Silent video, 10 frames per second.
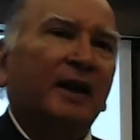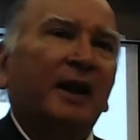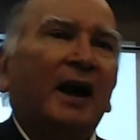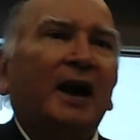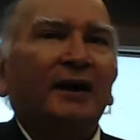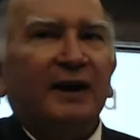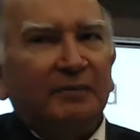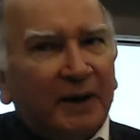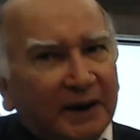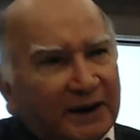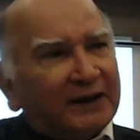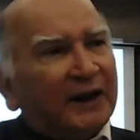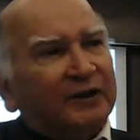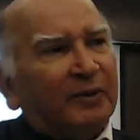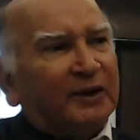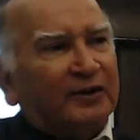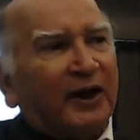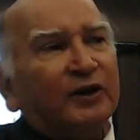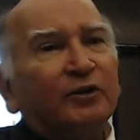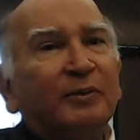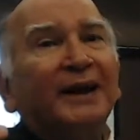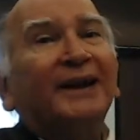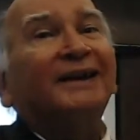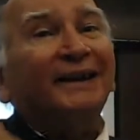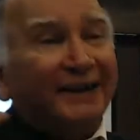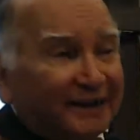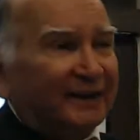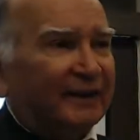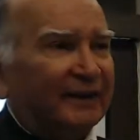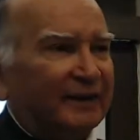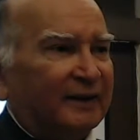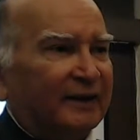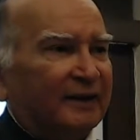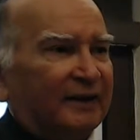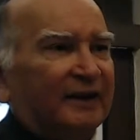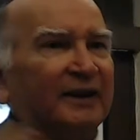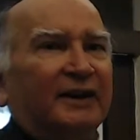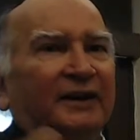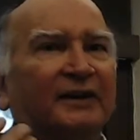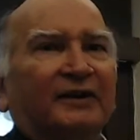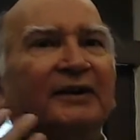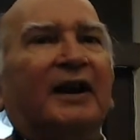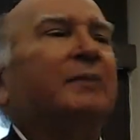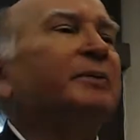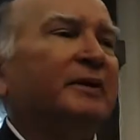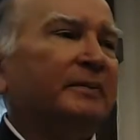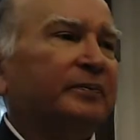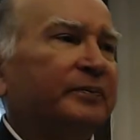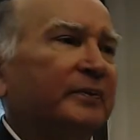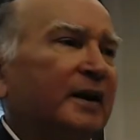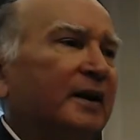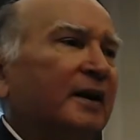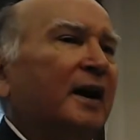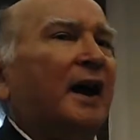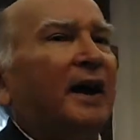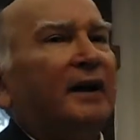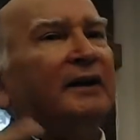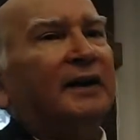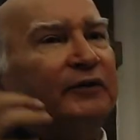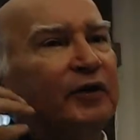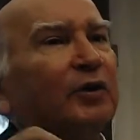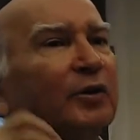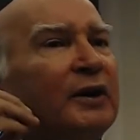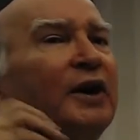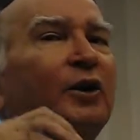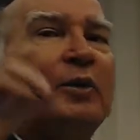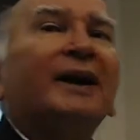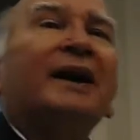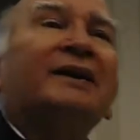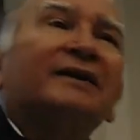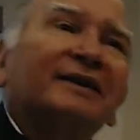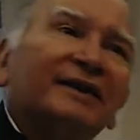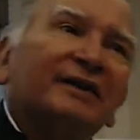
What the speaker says: And in many times, by trying to make it easy, learning doesn't happen. And if you are only looking at certain